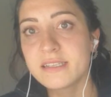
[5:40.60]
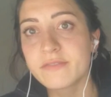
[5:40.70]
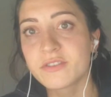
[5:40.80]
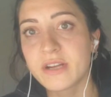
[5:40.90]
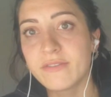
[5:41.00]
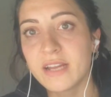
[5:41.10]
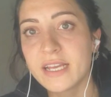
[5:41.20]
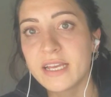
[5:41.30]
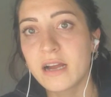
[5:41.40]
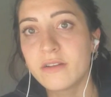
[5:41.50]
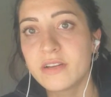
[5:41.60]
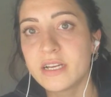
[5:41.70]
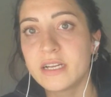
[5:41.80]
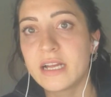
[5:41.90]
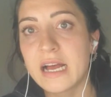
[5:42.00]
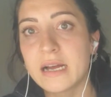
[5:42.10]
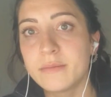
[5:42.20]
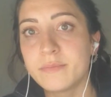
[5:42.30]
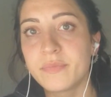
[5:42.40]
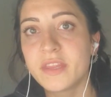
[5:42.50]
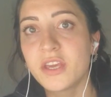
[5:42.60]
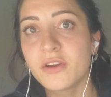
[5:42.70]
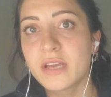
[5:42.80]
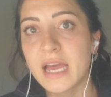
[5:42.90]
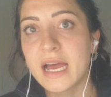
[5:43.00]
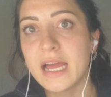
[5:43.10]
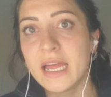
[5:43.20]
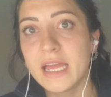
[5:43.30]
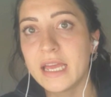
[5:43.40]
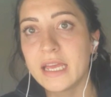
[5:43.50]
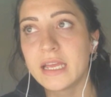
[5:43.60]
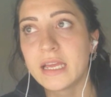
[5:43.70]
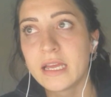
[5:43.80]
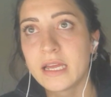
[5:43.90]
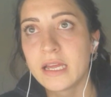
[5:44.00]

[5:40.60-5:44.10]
years of travelling over the UK,